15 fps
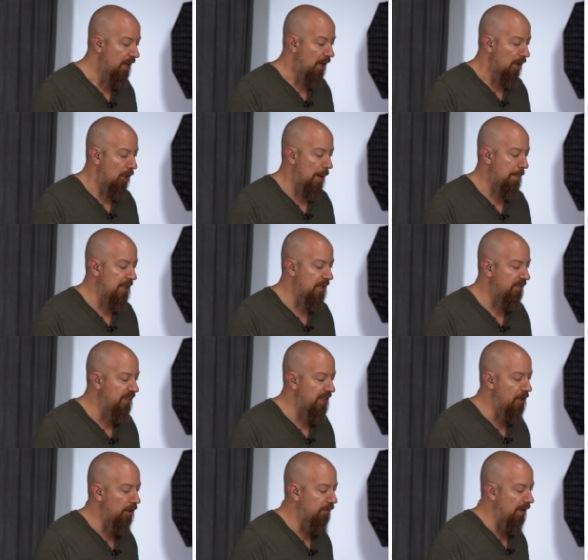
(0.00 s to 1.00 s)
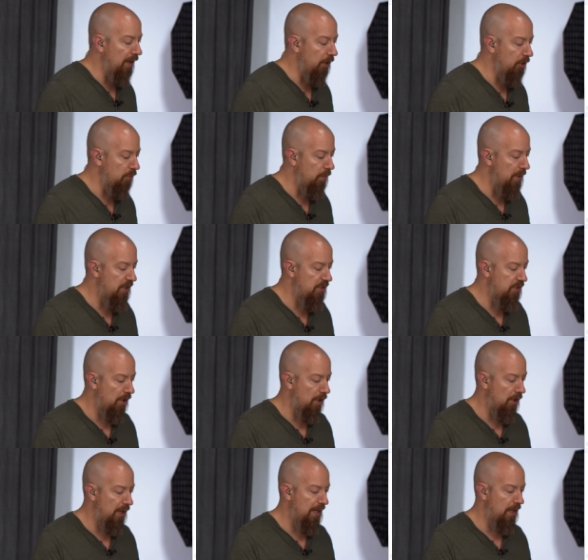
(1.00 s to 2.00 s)
Copying the video files, we
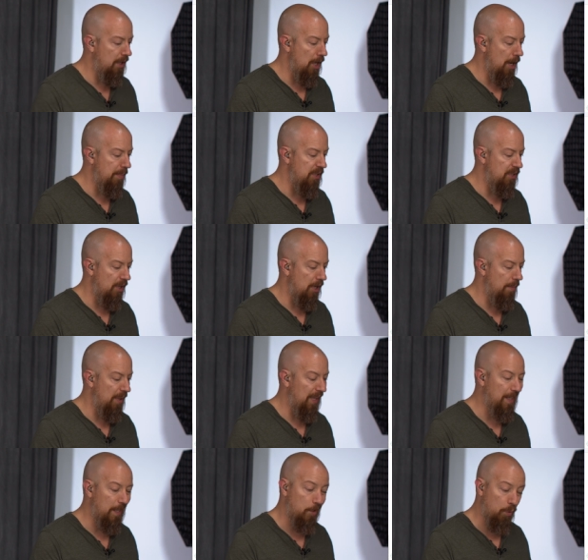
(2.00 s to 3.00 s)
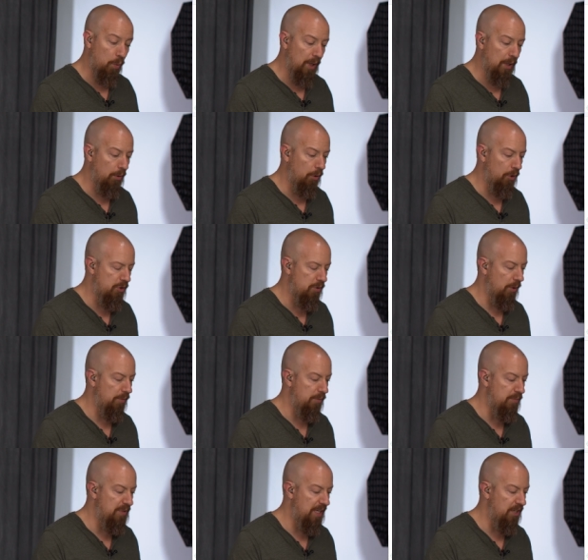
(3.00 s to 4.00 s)
saw a copy time, again, quite a large
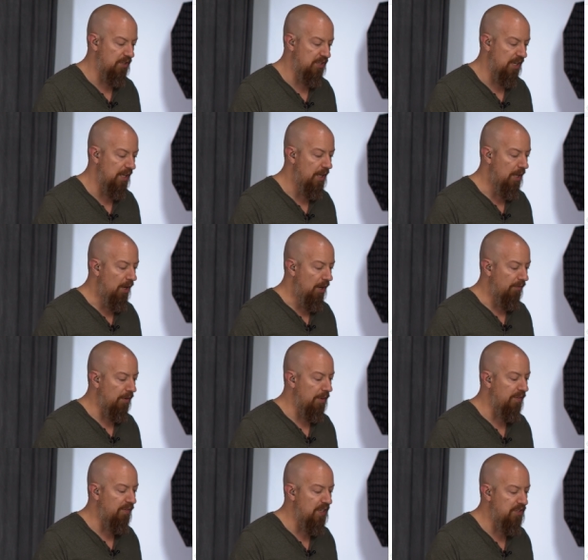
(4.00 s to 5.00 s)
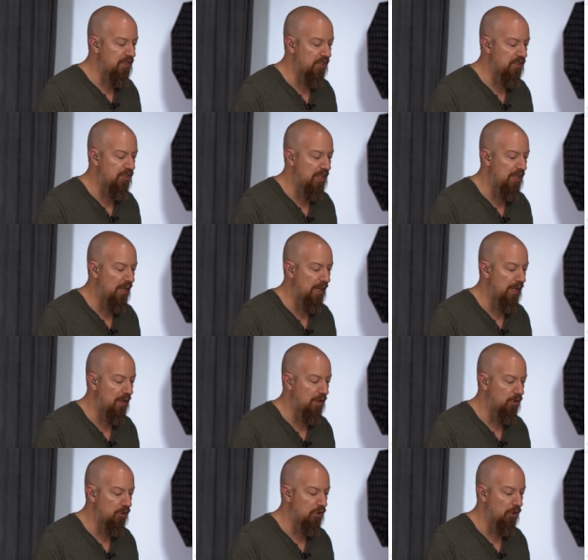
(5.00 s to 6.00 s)
data set. From the V60,
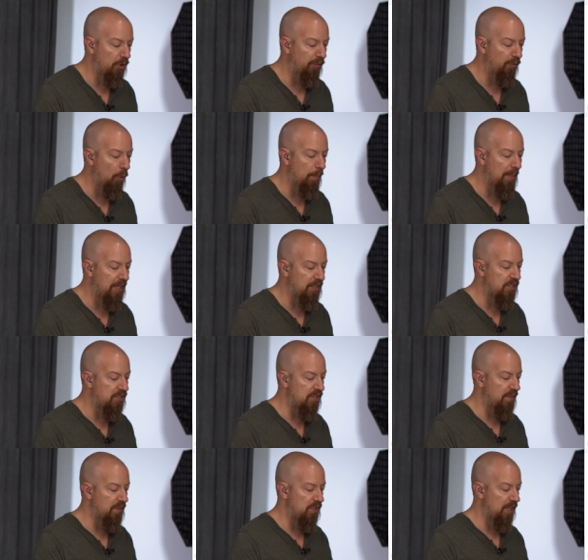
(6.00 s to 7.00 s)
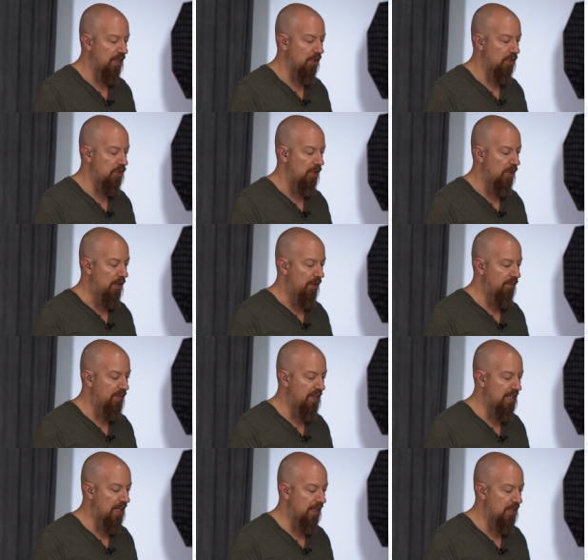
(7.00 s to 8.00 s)
it took 4 minutes and 7 seconds.
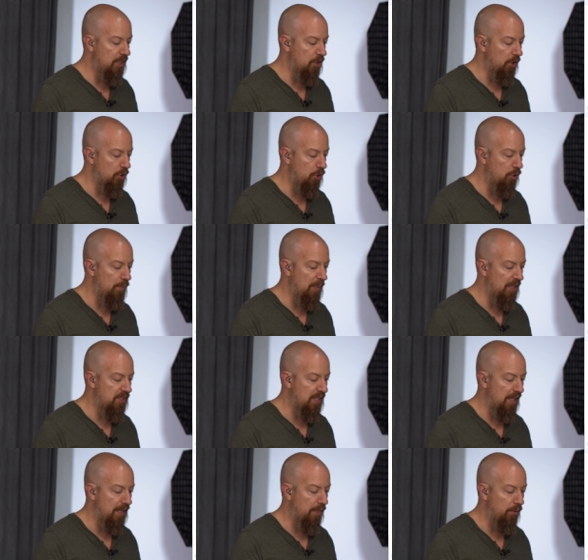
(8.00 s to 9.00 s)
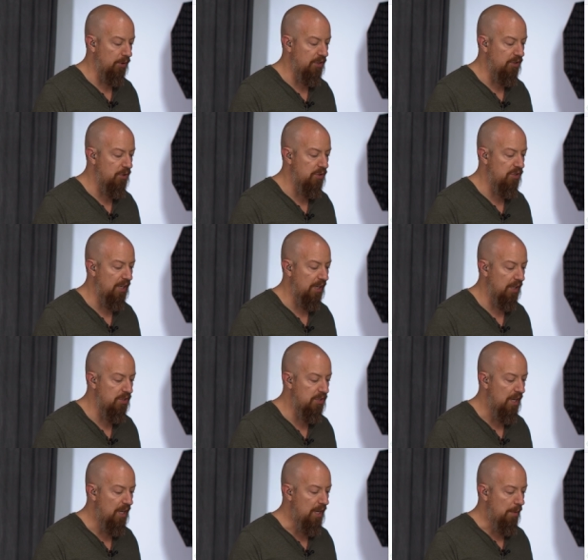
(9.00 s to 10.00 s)
V90 took 2 minutes and 32
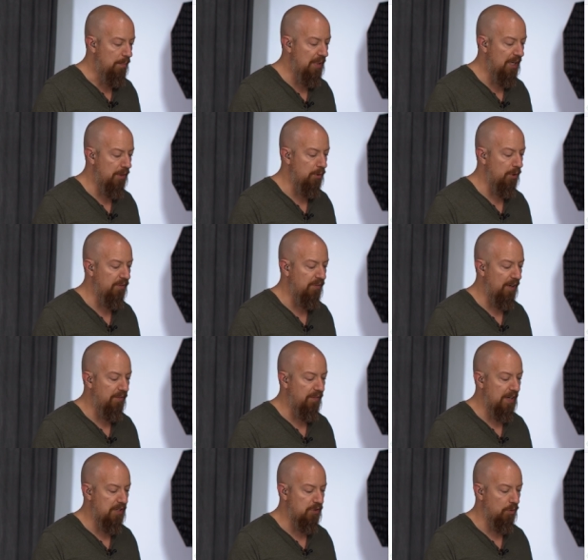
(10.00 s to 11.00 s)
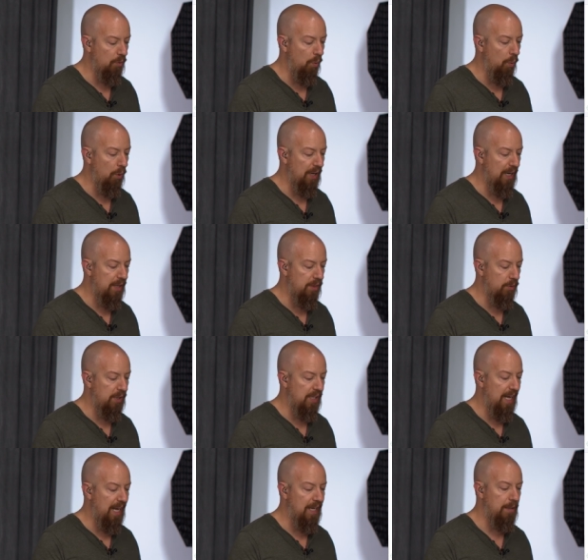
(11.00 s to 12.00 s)
seconds, minute 35 faster, or a
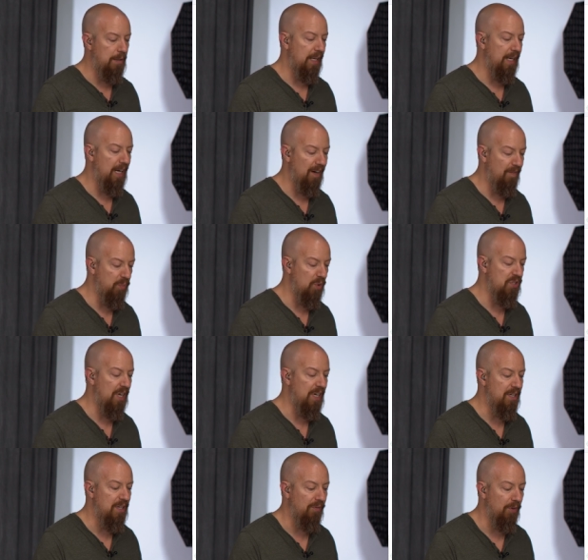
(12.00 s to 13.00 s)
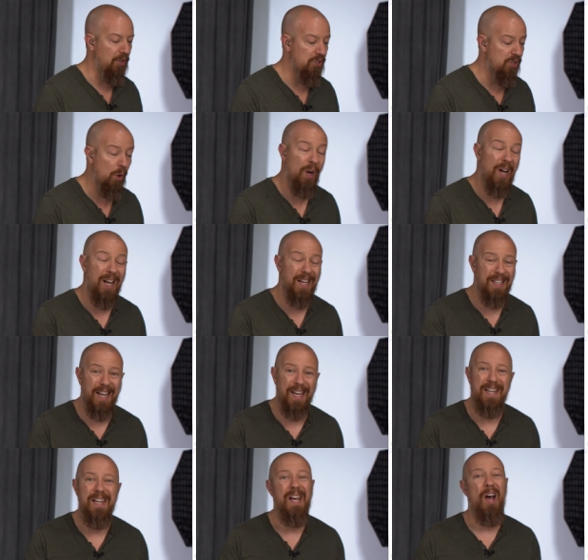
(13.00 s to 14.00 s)
38.5% difference. So again,